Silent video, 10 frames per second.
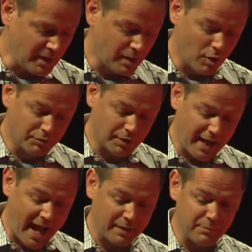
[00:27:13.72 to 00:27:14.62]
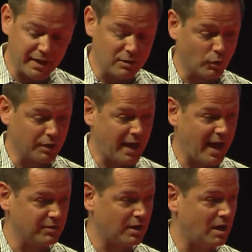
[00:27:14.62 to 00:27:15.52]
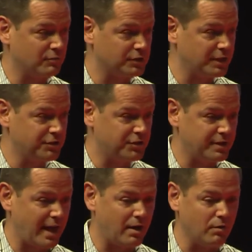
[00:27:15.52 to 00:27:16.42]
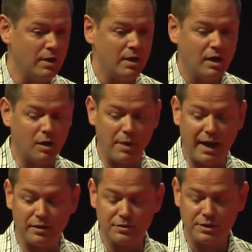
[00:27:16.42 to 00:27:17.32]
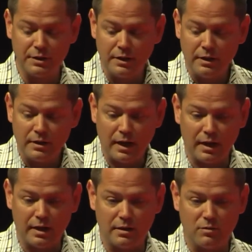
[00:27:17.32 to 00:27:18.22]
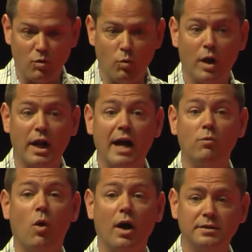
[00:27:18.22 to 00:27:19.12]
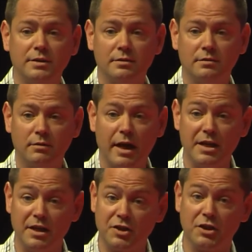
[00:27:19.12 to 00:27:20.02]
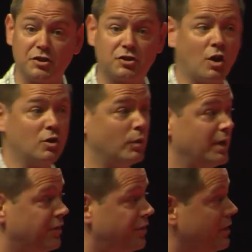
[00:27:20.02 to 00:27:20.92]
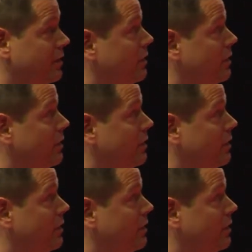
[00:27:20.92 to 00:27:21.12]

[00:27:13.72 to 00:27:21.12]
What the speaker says: Acme, and we're going to have a conversation now about what I want, right? And it's going to start with